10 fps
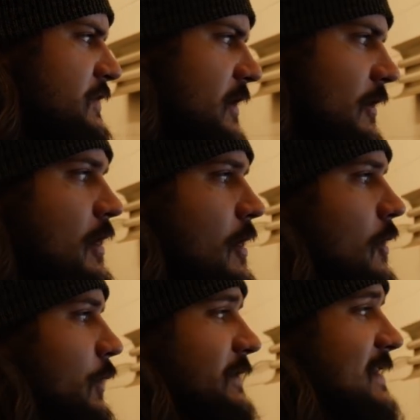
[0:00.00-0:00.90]
So
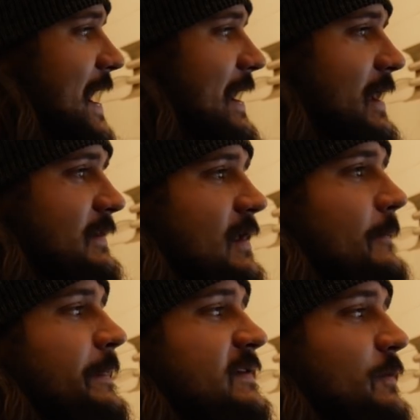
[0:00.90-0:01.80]
once that hits,
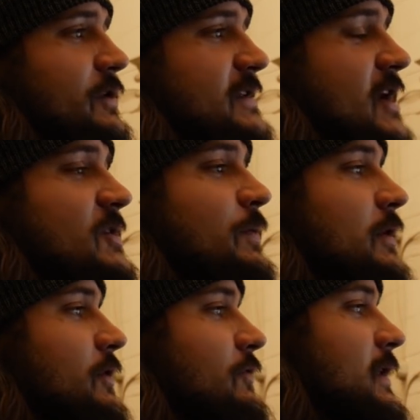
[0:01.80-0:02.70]
this motor is actually
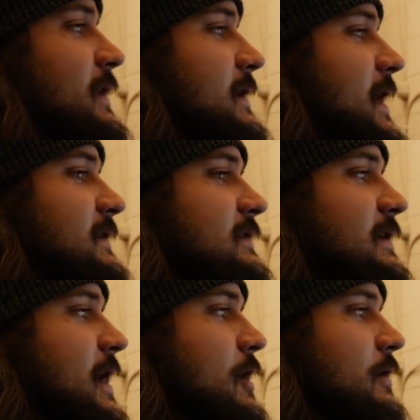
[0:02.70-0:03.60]
pulling really
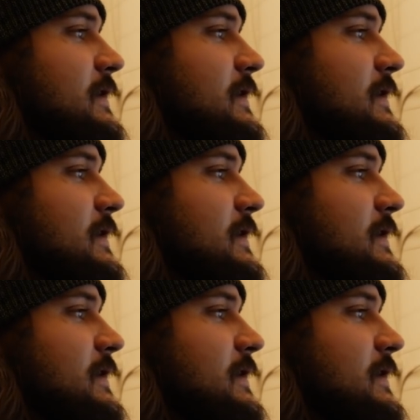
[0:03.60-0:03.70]
nicely out.